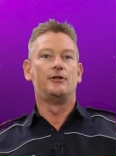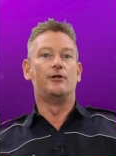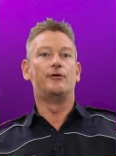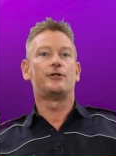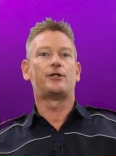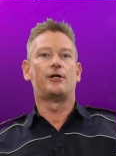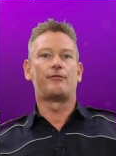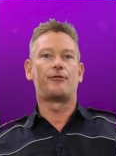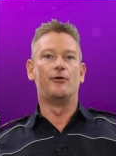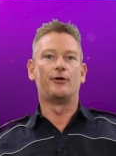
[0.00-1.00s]
diversity
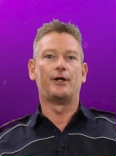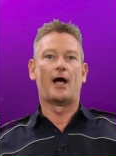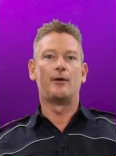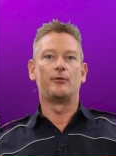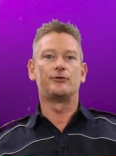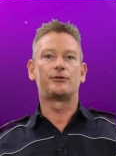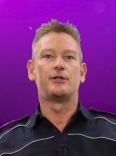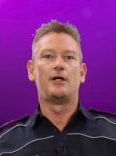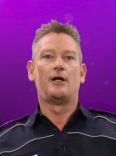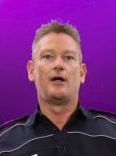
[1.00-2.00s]
of thought enables
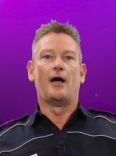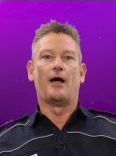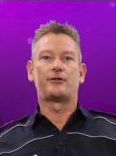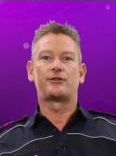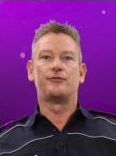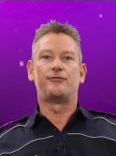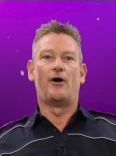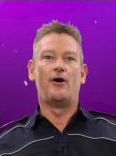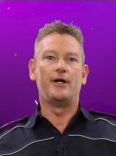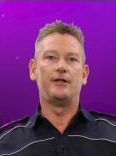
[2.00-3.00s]
us to
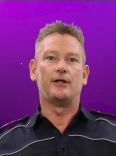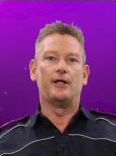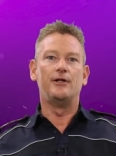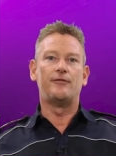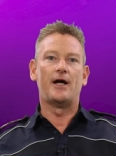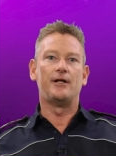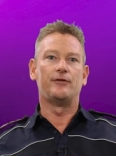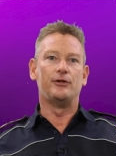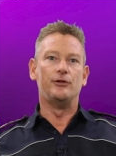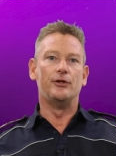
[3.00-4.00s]
find innovative
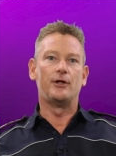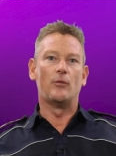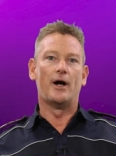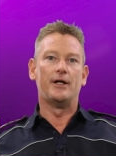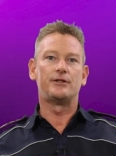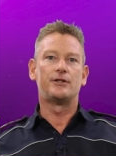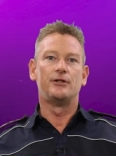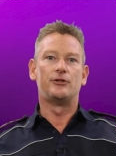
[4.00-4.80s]
and unique ways